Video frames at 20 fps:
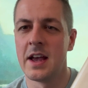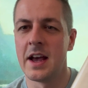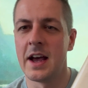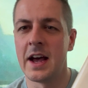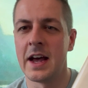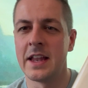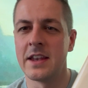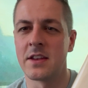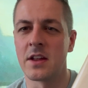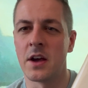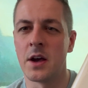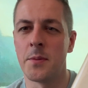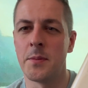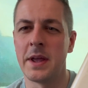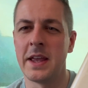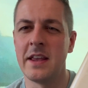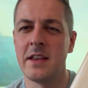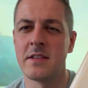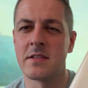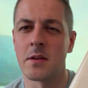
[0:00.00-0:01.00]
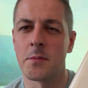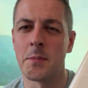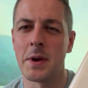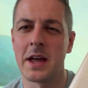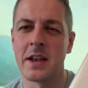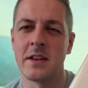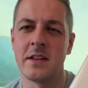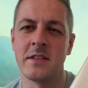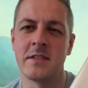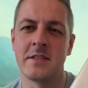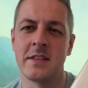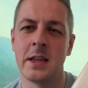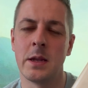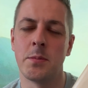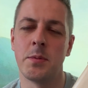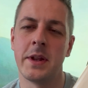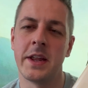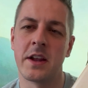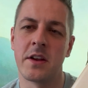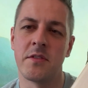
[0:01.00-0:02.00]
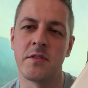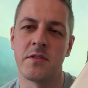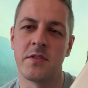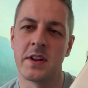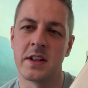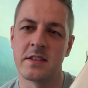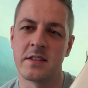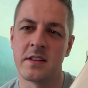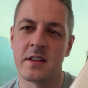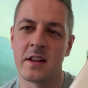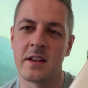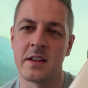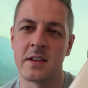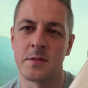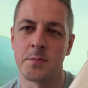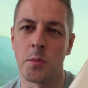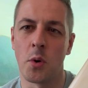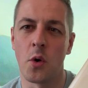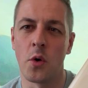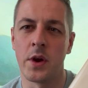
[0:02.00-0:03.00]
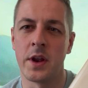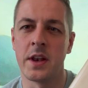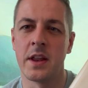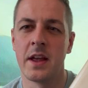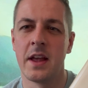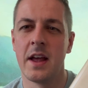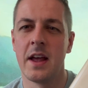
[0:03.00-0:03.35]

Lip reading: and he's a man that is deeply conflicted at this point.